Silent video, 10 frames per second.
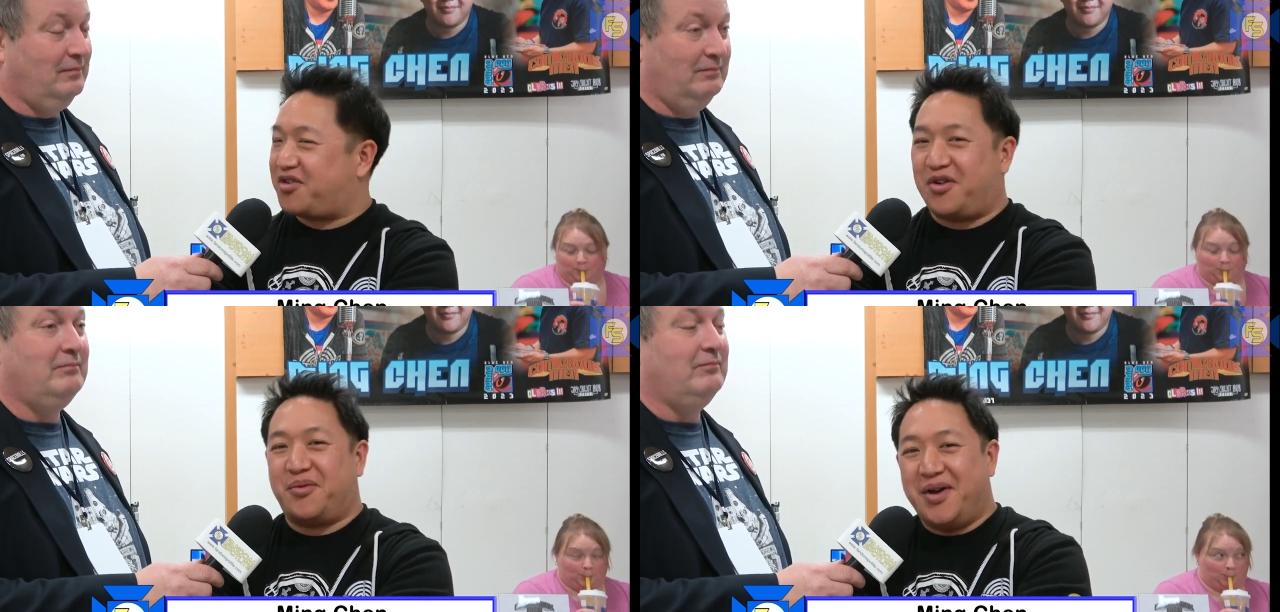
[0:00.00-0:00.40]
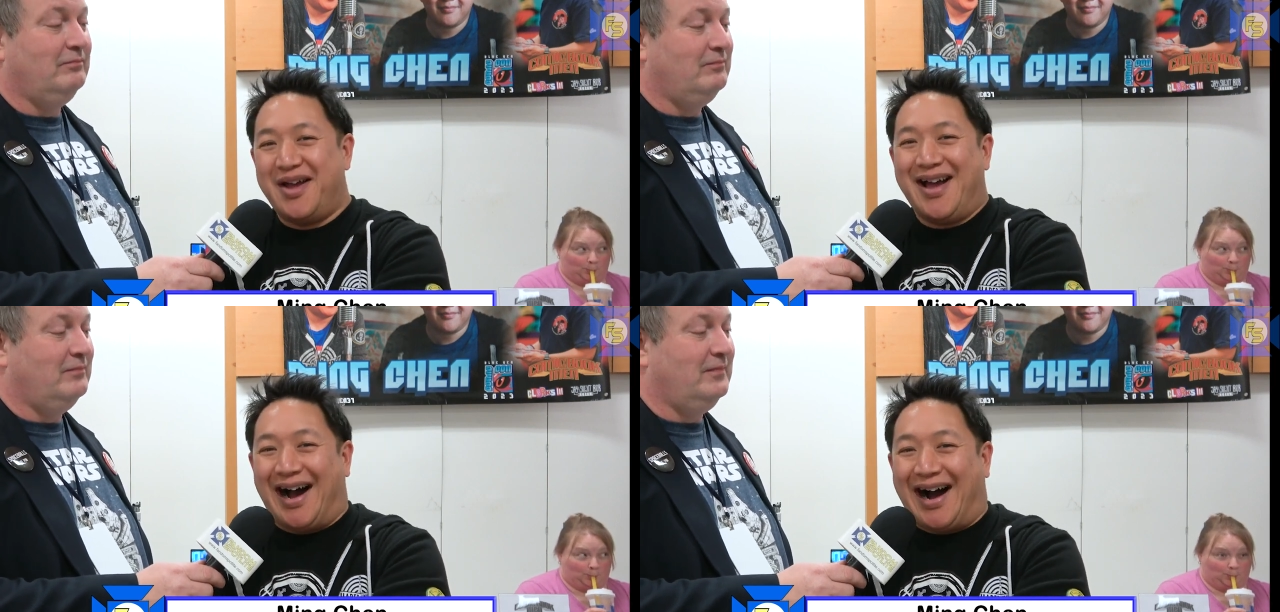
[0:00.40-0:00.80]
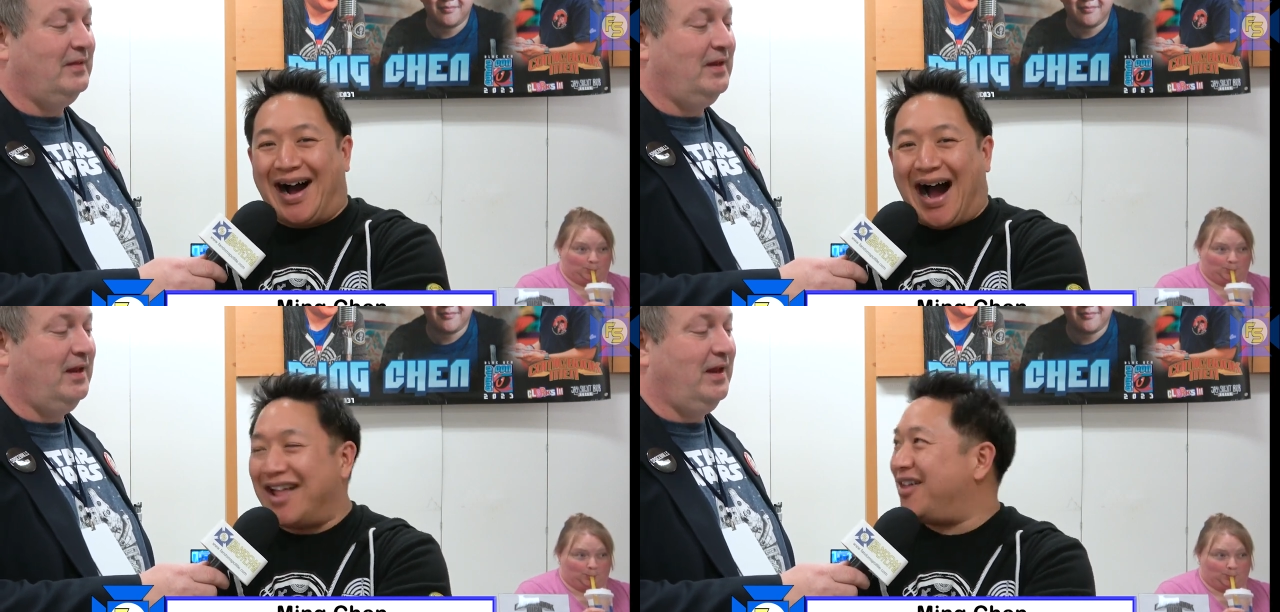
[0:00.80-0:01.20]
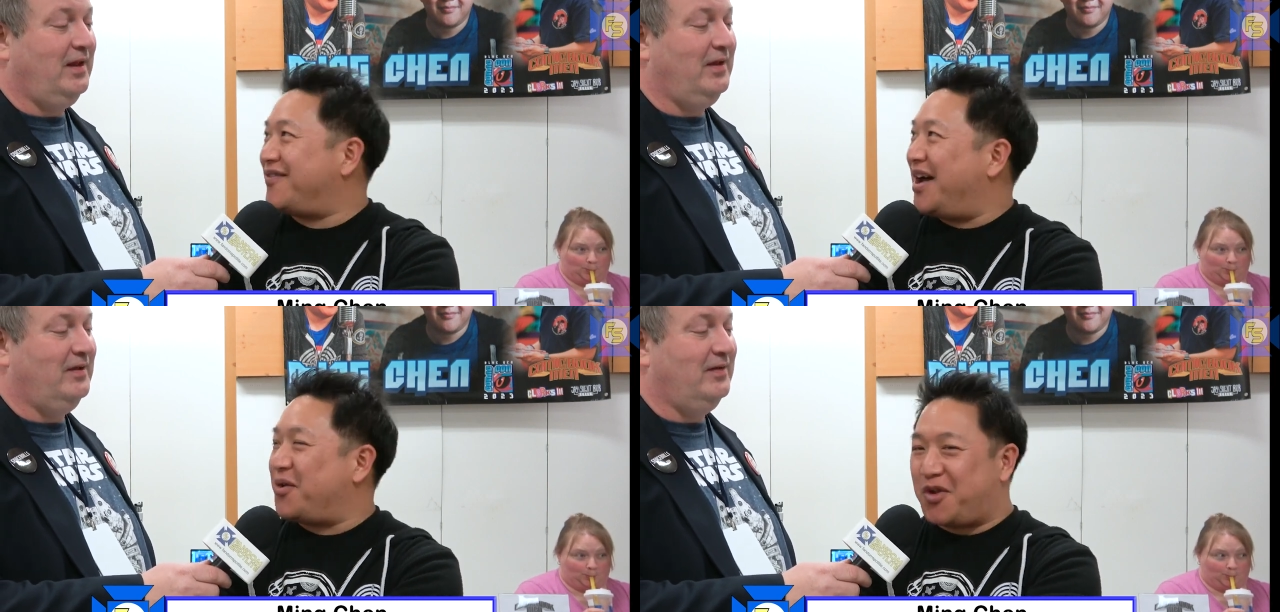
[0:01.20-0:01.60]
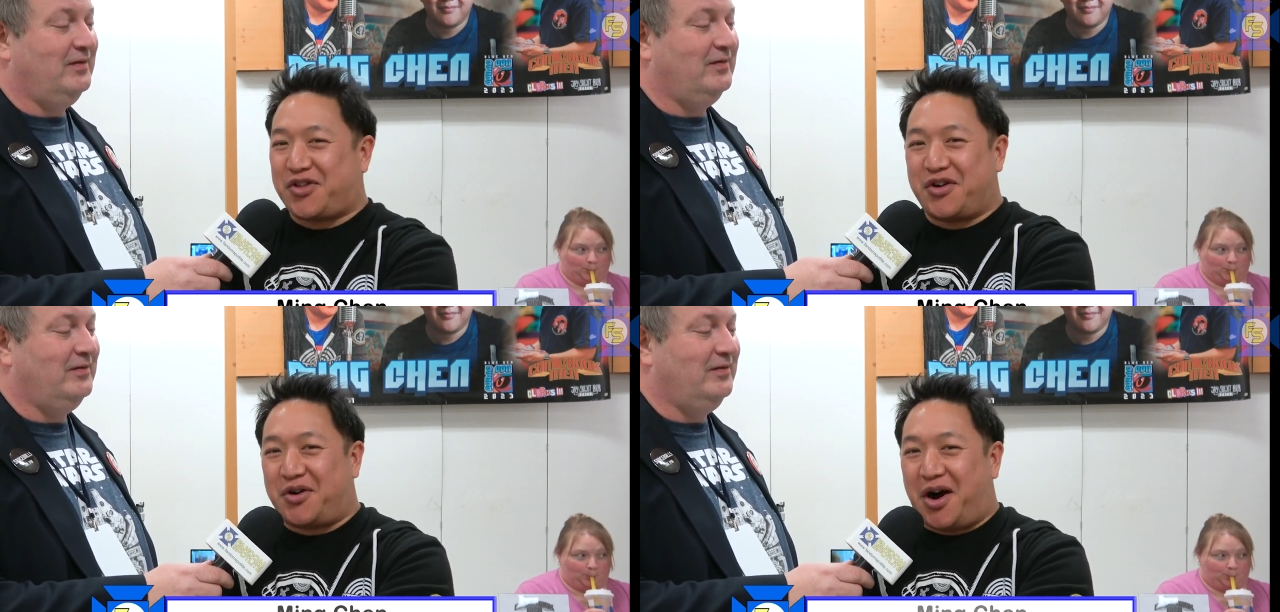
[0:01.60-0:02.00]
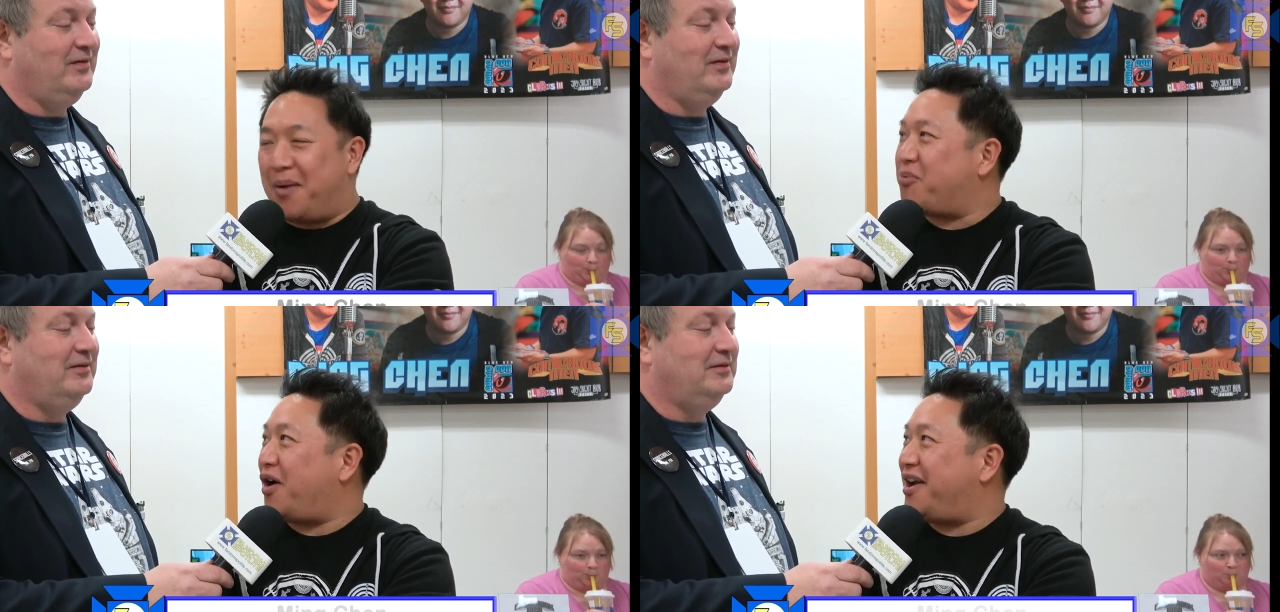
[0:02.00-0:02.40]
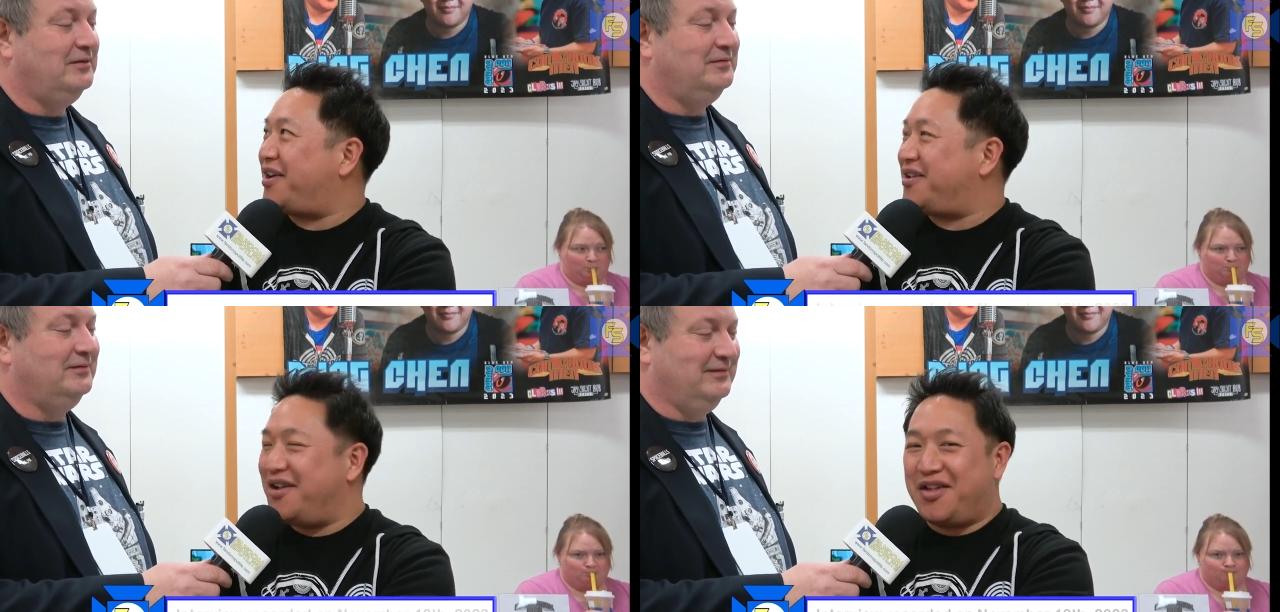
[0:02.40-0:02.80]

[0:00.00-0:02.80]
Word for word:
Speaker 1: So I love that we're still upright,